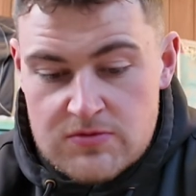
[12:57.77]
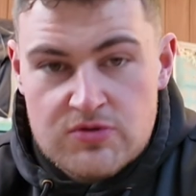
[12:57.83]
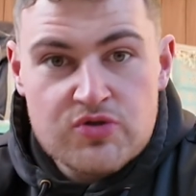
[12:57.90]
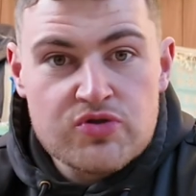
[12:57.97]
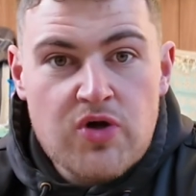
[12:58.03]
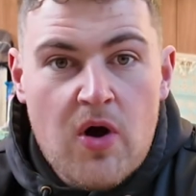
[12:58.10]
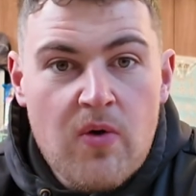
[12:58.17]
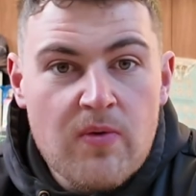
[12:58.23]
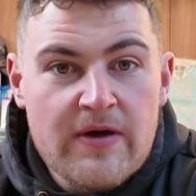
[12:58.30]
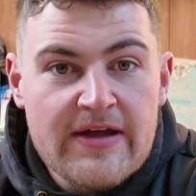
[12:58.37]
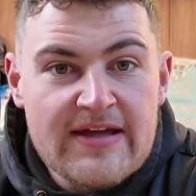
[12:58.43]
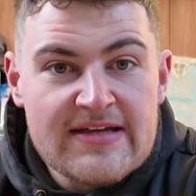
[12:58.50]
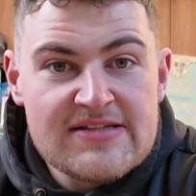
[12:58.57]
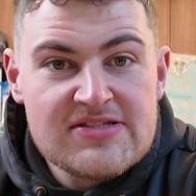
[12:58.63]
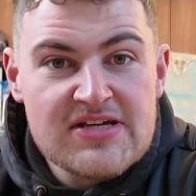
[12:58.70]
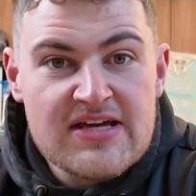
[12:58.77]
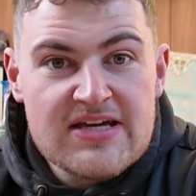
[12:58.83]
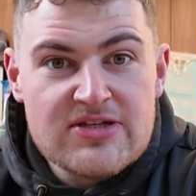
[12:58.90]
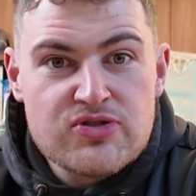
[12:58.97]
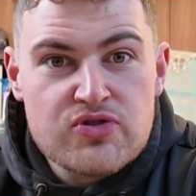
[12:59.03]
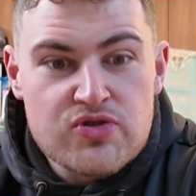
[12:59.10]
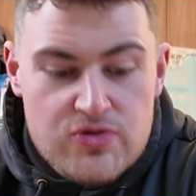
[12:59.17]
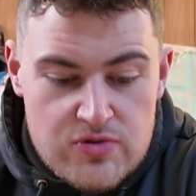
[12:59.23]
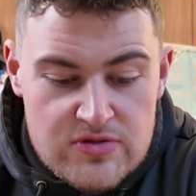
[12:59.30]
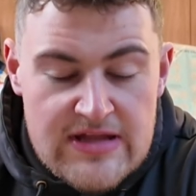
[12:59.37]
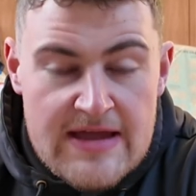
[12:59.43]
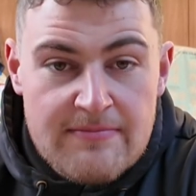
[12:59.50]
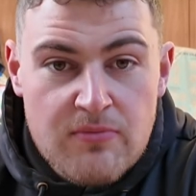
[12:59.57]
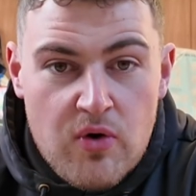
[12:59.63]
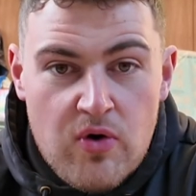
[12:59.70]
So it is
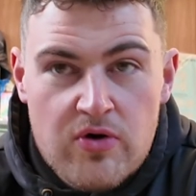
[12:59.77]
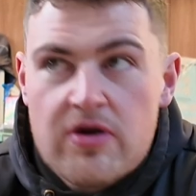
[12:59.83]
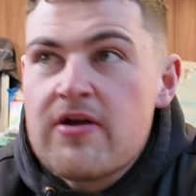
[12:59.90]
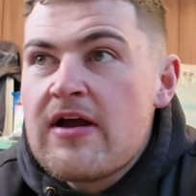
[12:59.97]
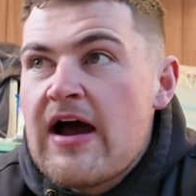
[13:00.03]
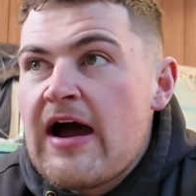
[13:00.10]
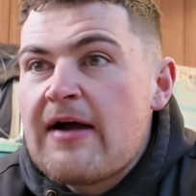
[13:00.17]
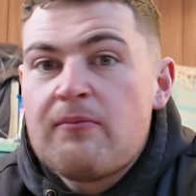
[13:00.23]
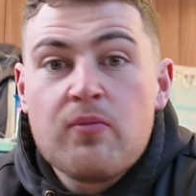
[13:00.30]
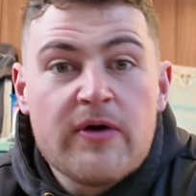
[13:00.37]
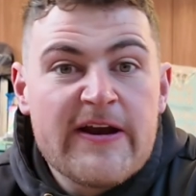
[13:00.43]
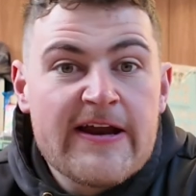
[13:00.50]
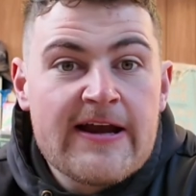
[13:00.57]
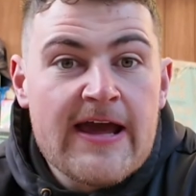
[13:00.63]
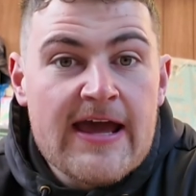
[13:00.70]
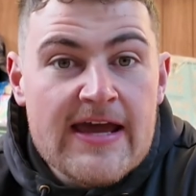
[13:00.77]
Tuesday morning, and we're in